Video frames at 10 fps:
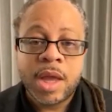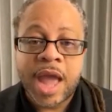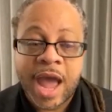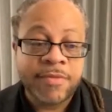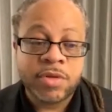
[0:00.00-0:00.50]

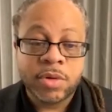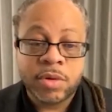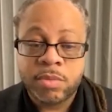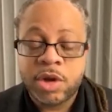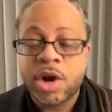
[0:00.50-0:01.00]

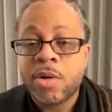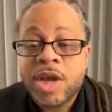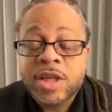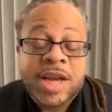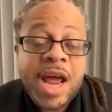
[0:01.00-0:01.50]
after, you know,
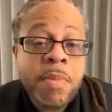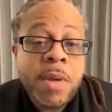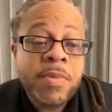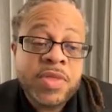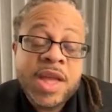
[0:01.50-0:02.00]
because a lot of
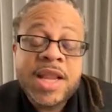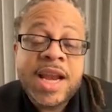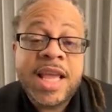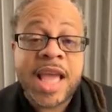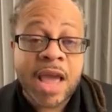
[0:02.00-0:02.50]
people think
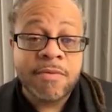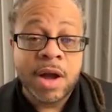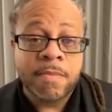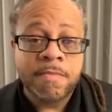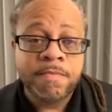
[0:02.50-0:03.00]
that he gave
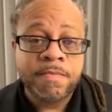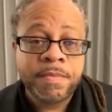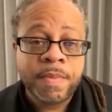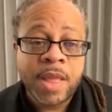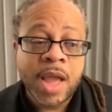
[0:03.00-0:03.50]
up
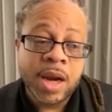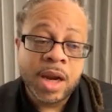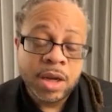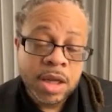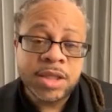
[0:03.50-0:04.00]
and
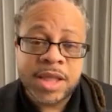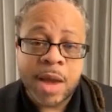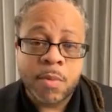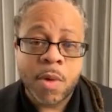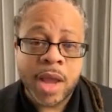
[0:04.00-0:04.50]
it looks
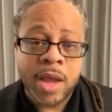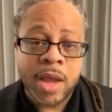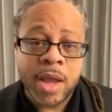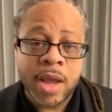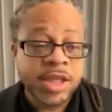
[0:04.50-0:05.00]
that way,
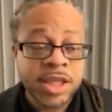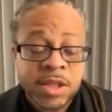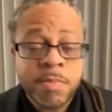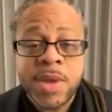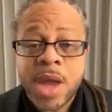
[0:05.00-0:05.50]
just
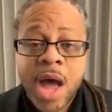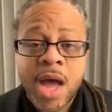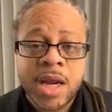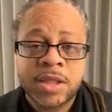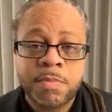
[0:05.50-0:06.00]
to be
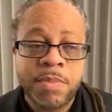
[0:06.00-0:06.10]
honest,